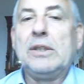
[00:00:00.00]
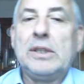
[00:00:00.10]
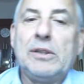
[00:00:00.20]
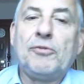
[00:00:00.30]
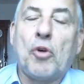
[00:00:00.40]

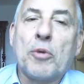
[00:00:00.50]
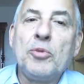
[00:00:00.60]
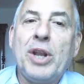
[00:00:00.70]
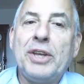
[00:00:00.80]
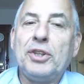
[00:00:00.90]

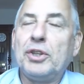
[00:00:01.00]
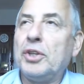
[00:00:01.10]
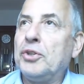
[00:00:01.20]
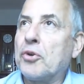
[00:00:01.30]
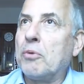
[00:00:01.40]
formulated in
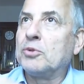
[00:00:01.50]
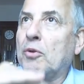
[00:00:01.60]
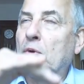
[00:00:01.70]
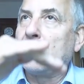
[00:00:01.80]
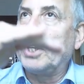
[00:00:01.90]
terms of
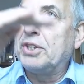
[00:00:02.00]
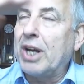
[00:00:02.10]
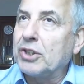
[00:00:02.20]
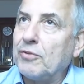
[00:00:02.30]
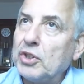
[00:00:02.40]
what it
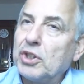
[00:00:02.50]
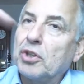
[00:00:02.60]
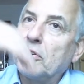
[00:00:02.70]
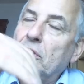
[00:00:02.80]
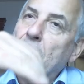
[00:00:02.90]
does with the
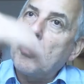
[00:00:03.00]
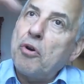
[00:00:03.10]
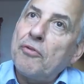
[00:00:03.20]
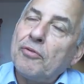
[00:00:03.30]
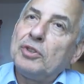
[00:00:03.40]

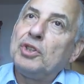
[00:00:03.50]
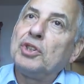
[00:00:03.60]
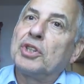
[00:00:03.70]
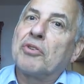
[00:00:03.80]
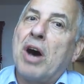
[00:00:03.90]
curve, which is
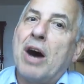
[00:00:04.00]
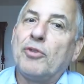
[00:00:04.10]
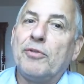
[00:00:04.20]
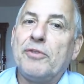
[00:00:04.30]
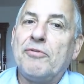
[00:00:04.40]
graph
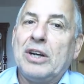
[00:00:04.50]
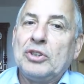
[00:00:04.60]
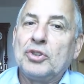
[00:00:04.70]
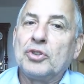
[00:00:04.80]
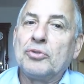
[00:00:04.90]
of a
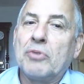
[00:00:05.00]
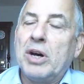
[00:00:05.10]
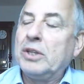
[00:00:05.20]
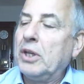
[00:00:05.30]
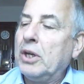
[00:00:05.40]
function, right?
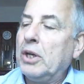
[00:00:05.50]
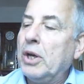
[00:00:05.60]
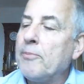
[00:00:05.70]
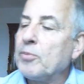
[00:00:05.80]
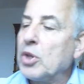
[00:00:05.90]

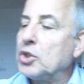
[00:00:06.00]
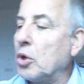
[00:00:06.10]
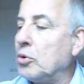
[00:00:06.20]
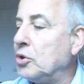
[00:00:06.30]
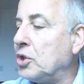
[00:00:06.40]
So
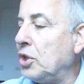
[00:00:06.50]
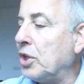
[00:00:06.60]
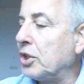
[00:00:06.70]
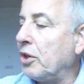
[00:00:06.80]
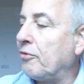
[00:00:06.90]
you see
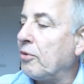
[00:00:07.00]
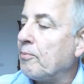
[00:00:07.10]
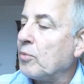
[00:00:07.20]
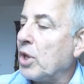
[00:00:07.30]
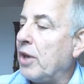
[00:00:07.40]
that if
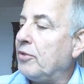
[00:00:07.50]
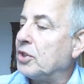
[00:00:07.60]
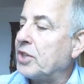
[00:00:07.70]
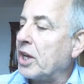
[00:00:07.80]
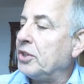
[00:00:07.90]
the
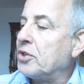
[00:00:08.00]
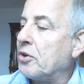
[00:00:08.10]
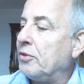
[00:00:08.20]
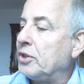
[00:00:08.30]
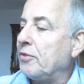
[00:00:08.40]
second
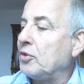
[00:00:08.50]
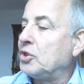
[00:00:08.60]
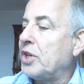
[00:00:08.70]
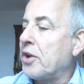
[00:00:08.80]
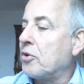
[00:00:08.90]
derivative is
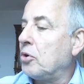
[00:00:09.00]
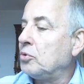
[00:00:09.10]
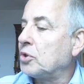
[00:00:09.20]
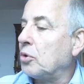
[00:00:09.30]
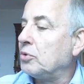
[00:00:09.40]
0,
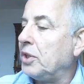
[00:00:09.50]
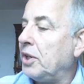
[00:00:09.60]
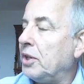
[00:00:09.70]
so the